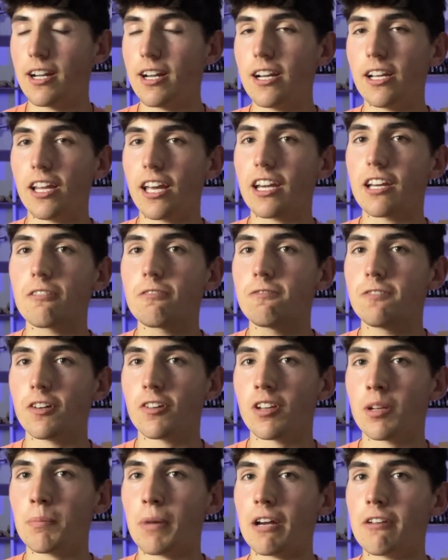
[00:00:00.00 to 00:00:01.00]
Like, it filled
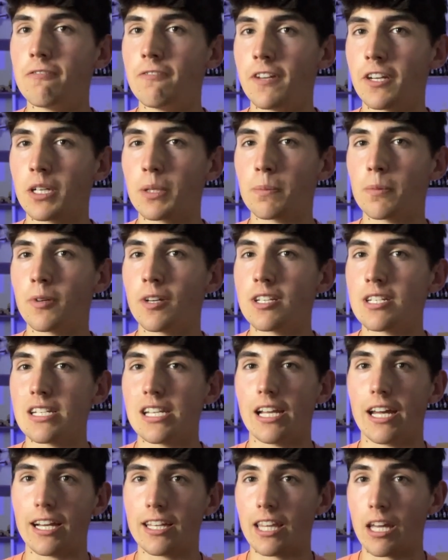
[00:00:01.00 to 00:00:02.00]
in my fingerprints
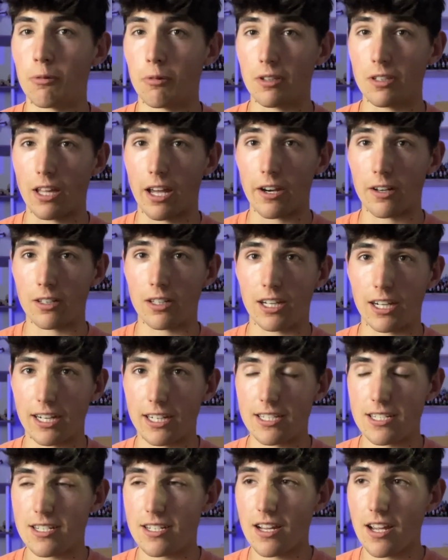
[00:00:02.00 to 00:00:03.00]
like they were layer
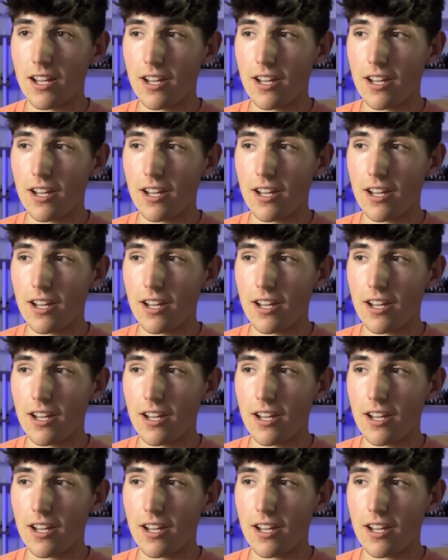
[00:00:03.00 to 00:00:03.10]
lines.